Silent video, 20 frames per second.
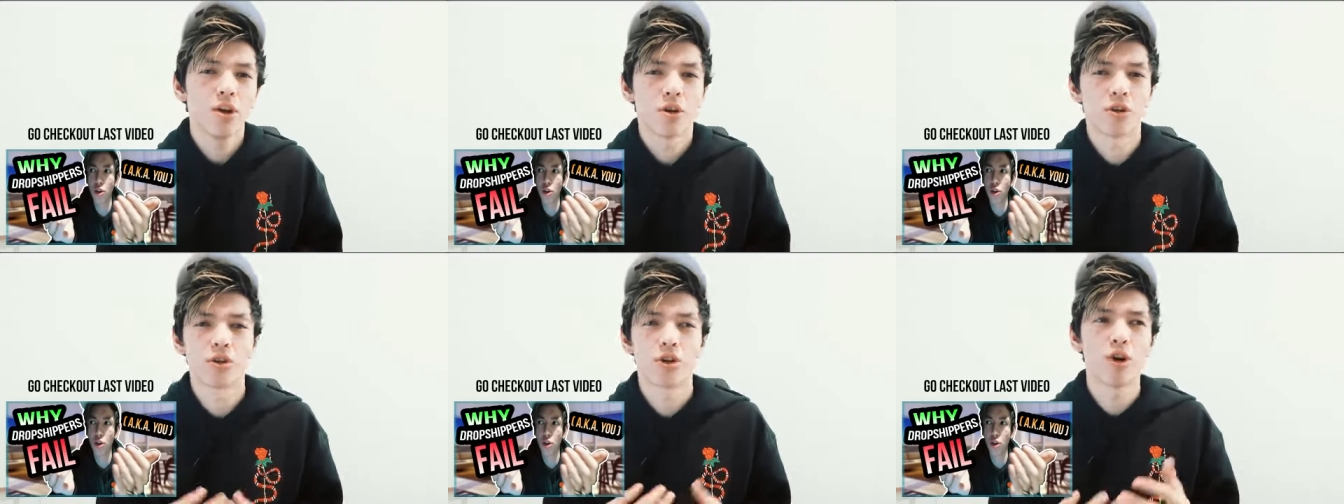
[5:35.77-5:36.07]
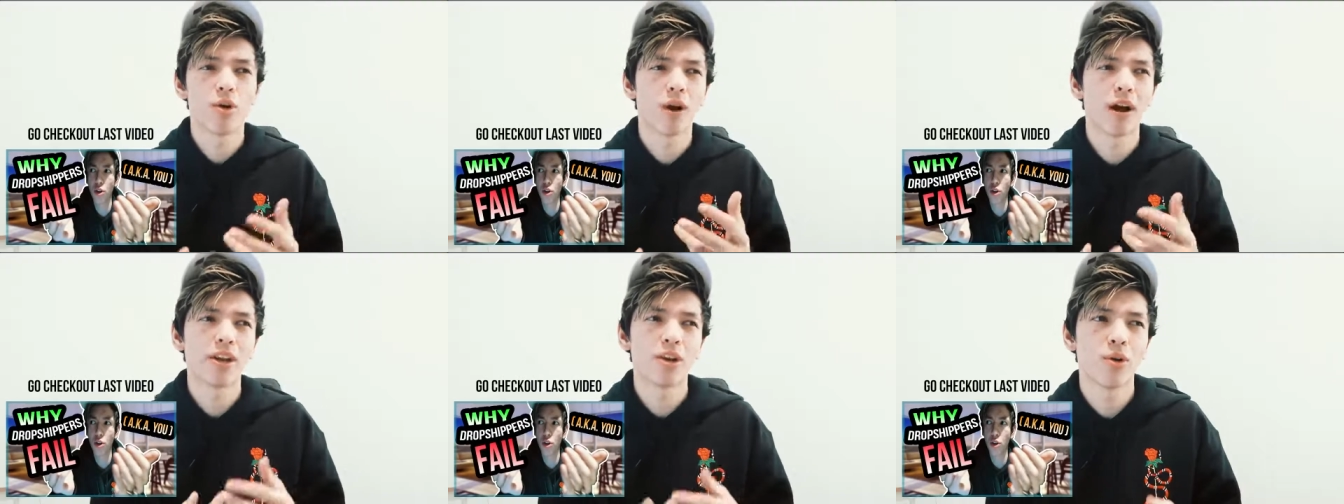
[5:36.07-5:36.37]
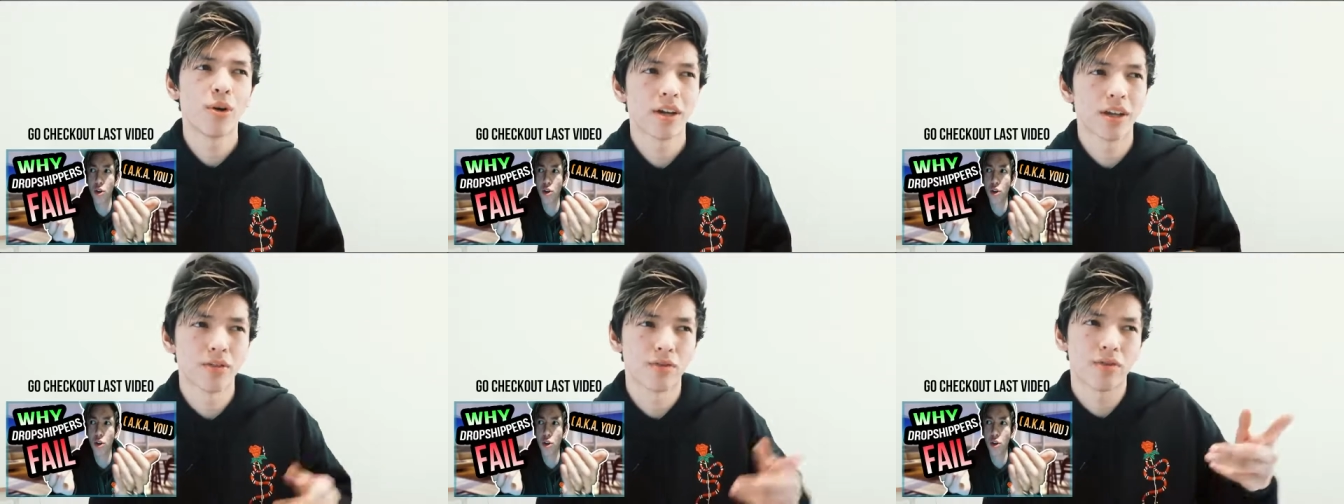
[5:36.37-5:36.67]
Or, oh, I
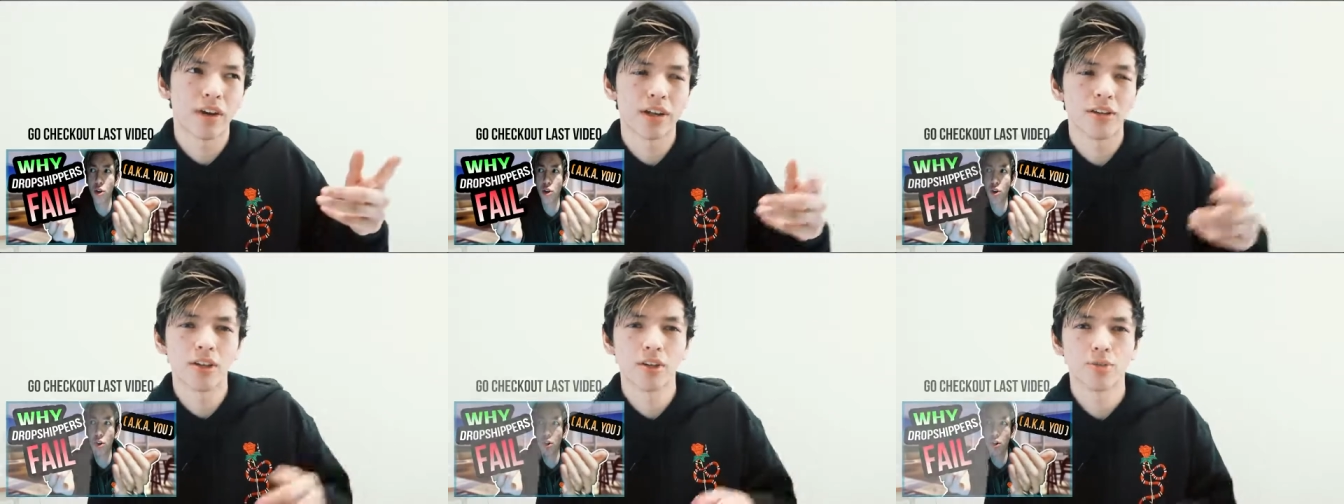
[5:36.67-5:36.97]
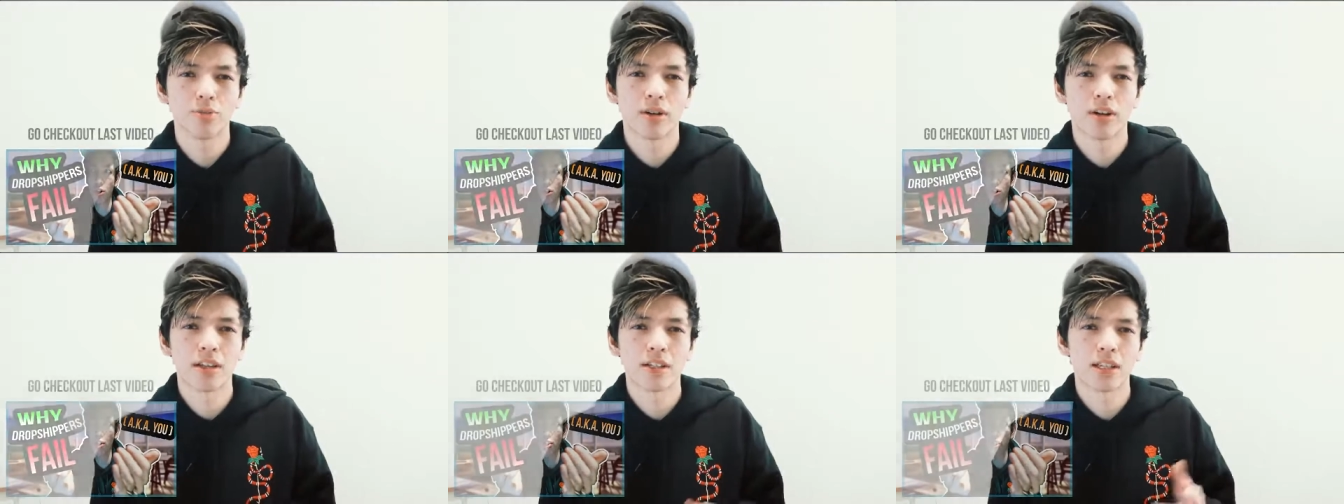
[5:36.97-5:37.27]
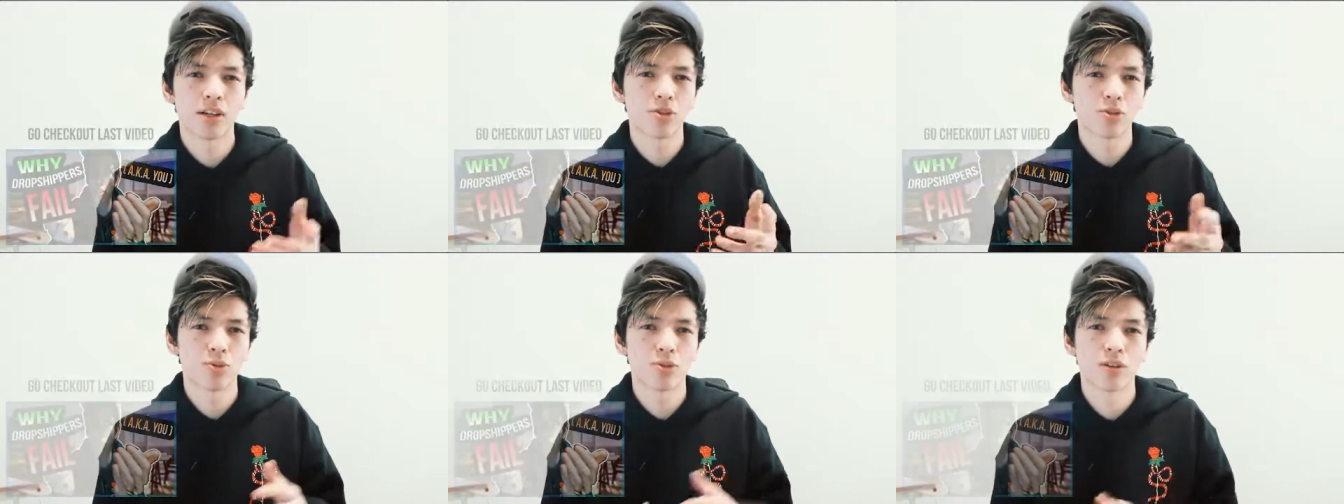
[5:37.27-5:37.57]
know I can find this product
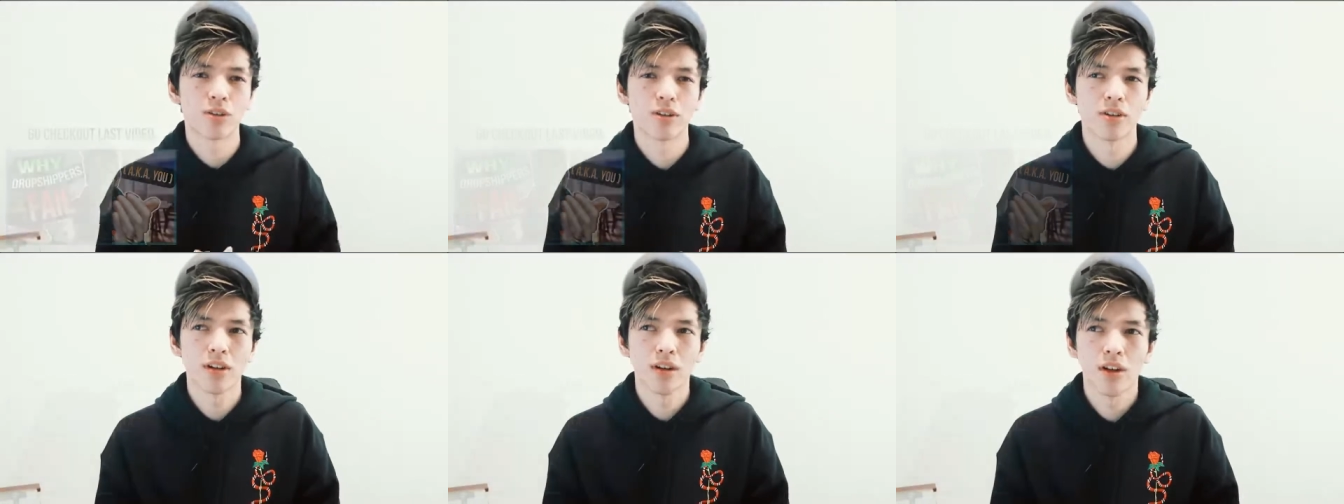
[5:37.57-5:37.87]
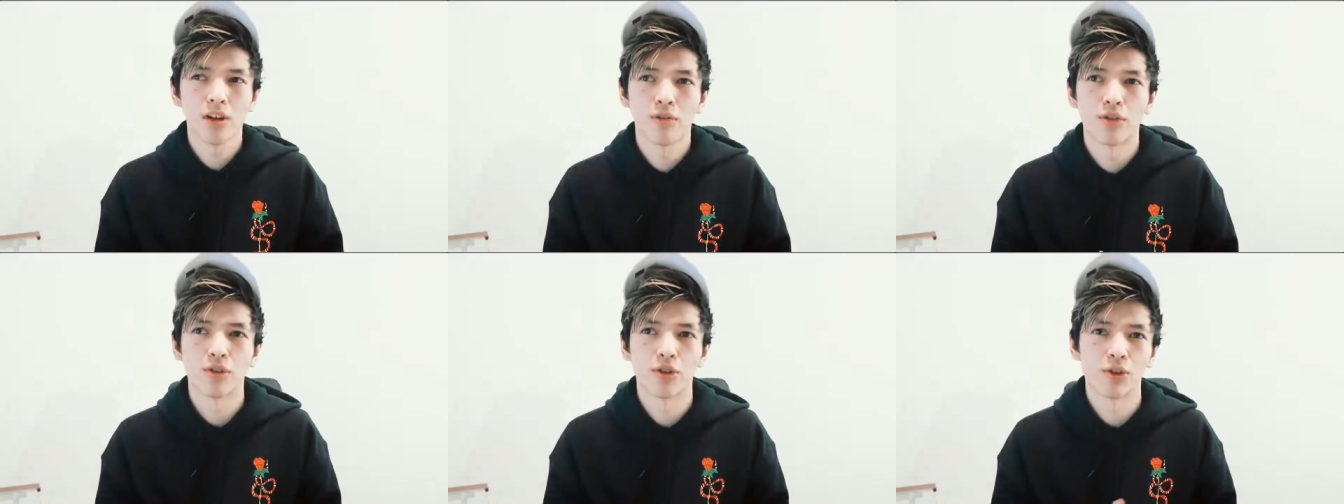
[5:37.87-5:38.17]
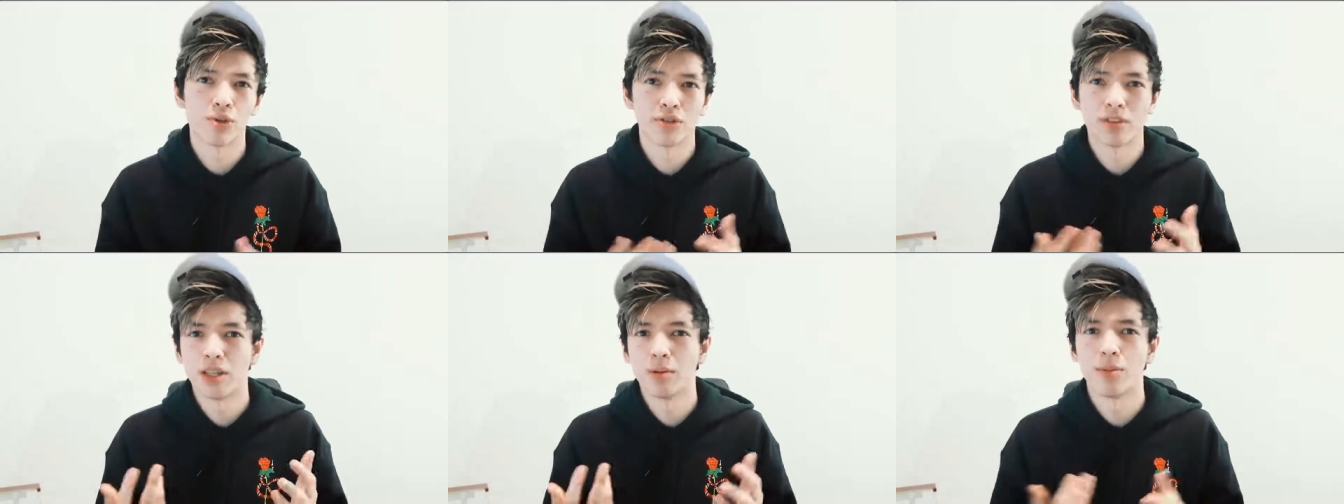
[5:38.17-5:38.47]
elsewhere for, you
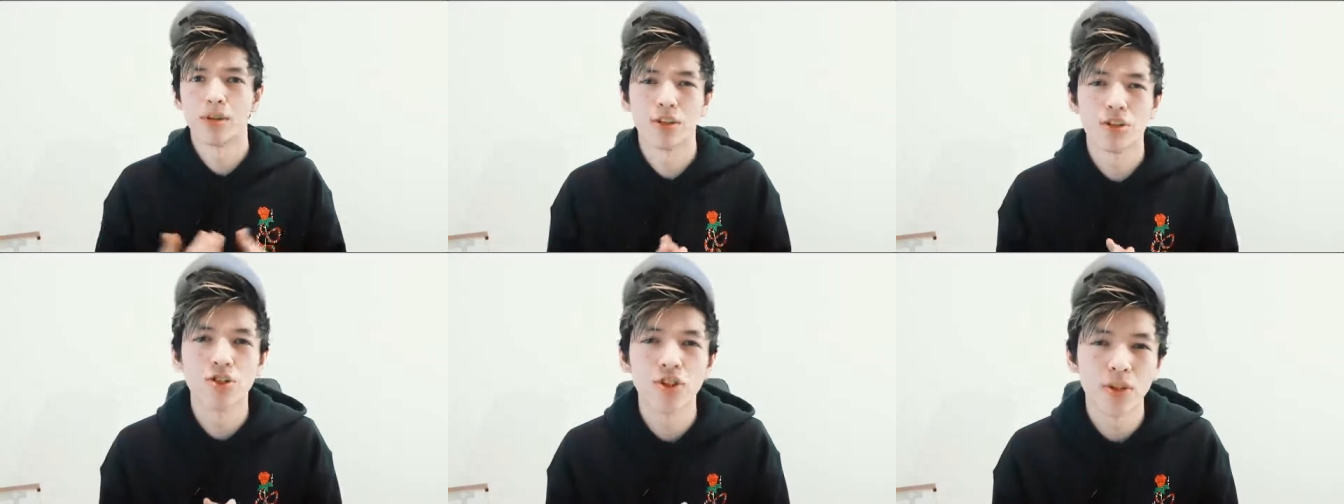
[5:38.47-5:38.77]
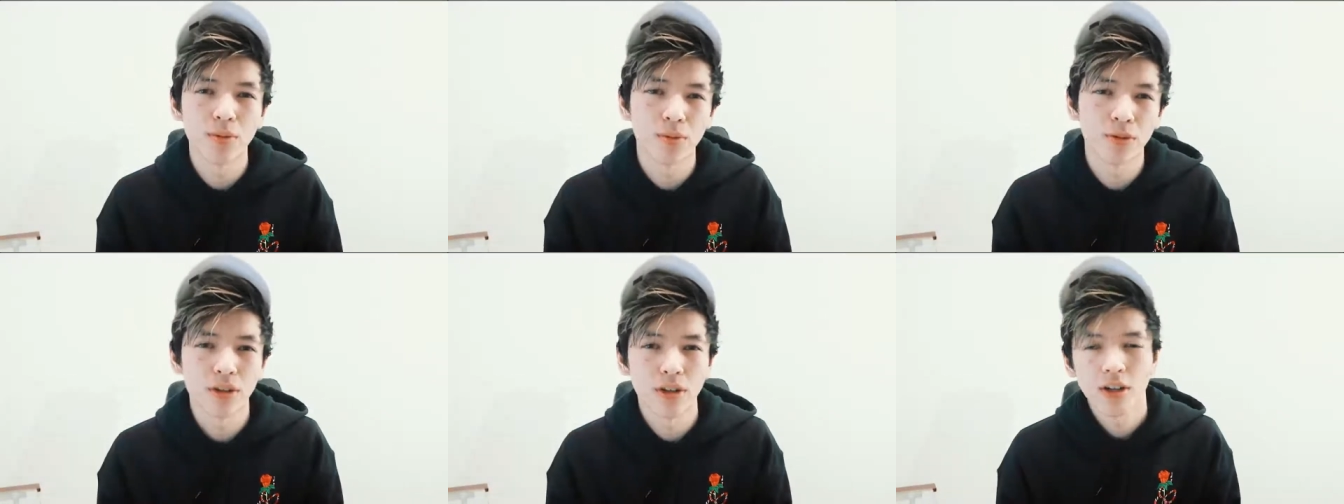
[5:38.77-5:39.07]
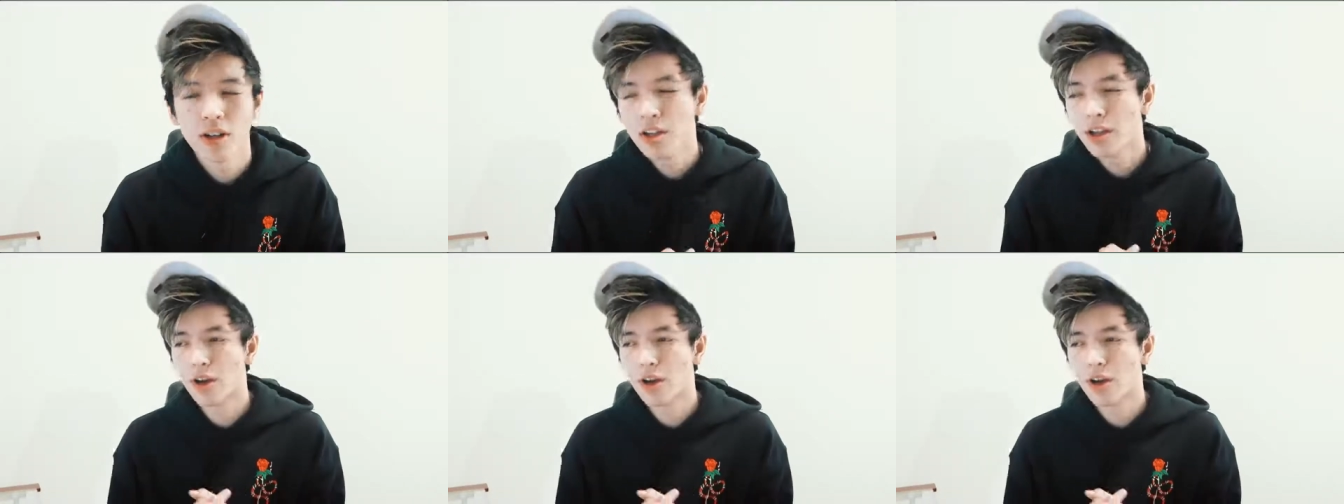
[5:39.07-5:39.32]
know, 10 bucks cheaper,